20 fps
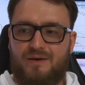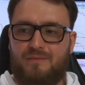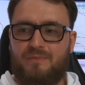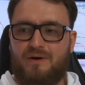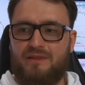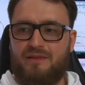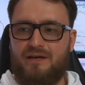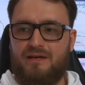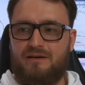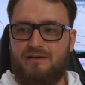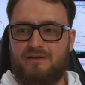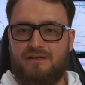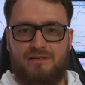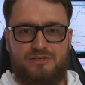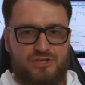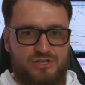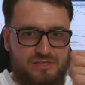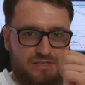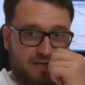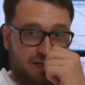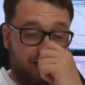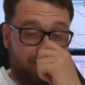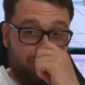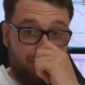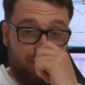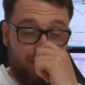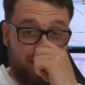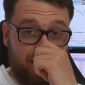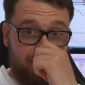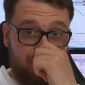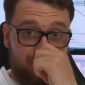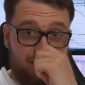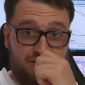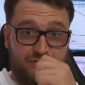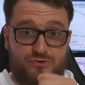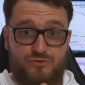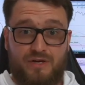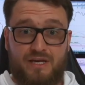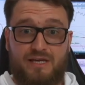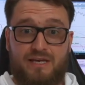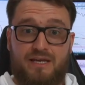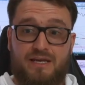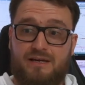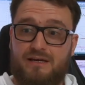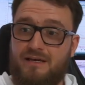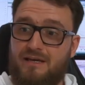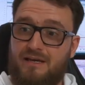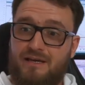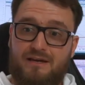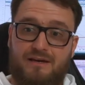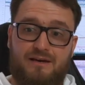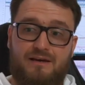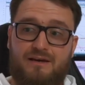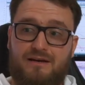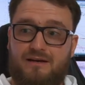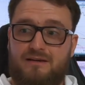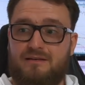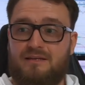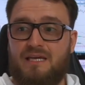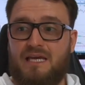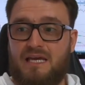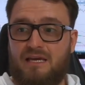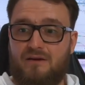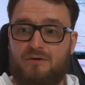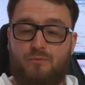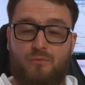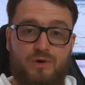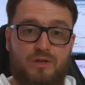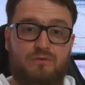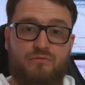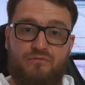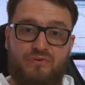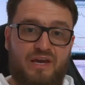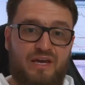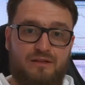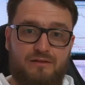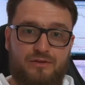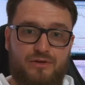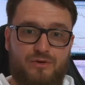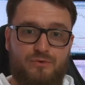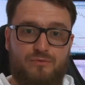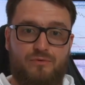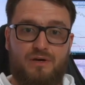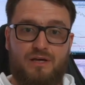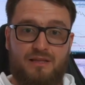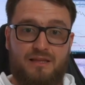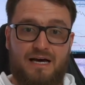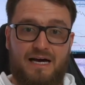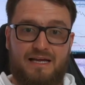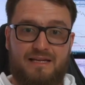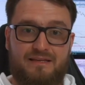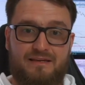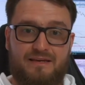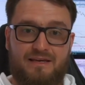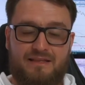but then just like everything else in trading, they will fail you a lot.